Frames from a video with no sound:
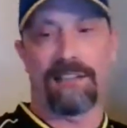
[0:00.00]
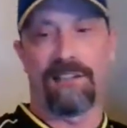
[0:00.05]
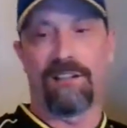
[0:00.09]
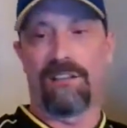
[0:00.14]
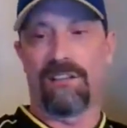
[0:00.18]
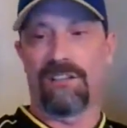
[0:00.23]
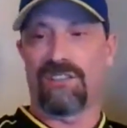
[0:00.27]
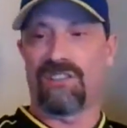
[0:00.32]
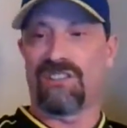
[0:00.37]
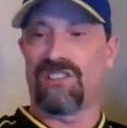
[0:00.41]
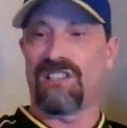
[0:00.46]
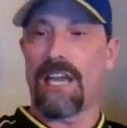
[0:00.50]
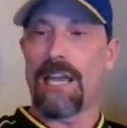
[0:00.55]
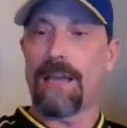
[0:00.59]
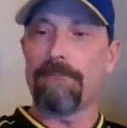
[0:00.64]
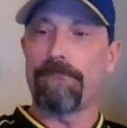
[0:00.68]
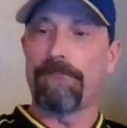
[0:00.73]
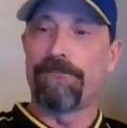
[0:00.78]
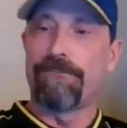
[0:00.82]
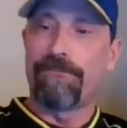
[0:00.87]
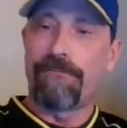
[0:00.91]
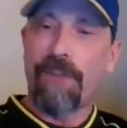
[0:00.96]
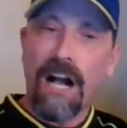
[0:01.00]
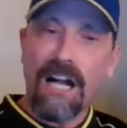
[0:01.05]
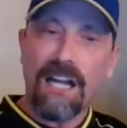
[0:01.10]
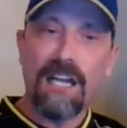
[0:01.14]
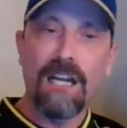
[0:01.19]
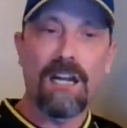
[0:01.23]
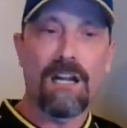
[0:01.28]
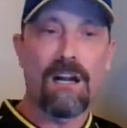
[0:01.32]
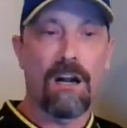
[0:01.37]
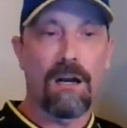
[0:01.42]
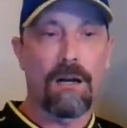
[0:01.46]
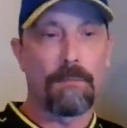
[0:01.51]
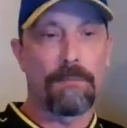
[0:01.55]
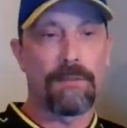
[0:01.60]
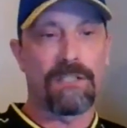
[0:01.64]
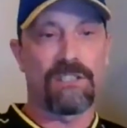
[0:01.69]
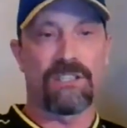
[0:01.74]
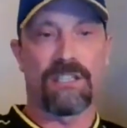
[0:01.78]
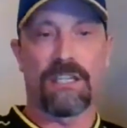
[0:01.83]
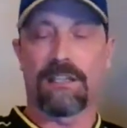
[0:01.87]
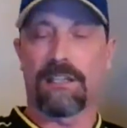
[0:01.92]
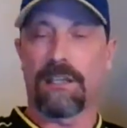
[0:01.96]
to the same fucking
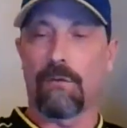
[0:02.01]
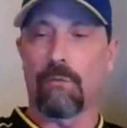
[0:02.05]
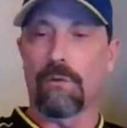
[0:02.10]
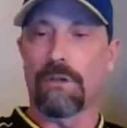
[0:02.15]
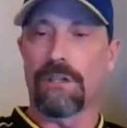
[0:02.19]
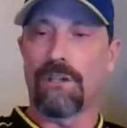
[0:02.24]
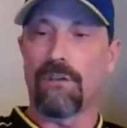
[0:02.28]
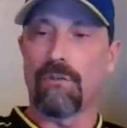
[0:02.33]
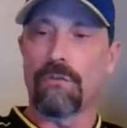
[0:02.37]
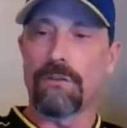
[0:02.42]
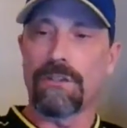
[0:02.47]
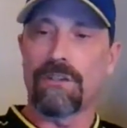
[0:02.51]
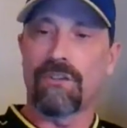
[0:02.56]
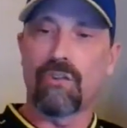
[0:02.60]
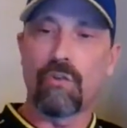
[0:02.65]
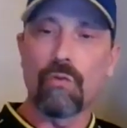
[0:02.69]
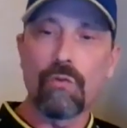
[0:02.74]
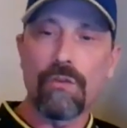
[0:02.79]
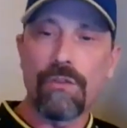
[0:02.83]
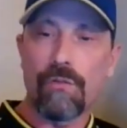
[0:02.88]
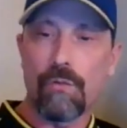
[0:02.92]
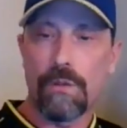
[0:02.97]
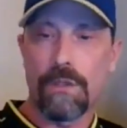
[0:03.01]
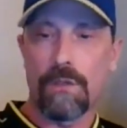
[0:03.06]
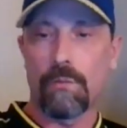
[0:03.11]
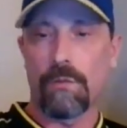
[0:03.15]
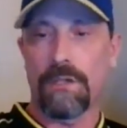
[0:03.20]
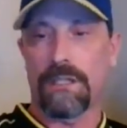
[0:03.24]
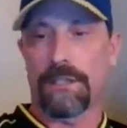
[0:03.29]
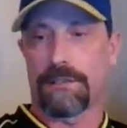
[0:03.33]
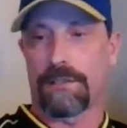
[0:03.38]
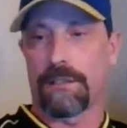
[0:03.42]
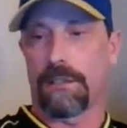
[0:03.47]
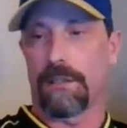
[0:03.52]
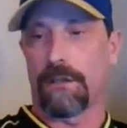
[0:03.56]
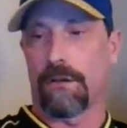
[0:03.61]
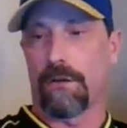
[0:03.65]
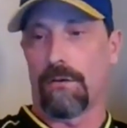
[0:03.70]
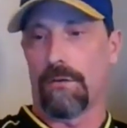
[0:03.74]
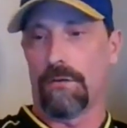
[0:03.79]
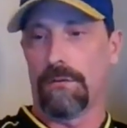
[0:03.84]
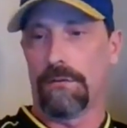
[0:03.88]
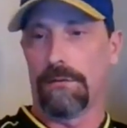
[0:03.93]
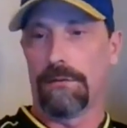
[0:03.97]
garbage that they were doing 2 or 3 weeks ago.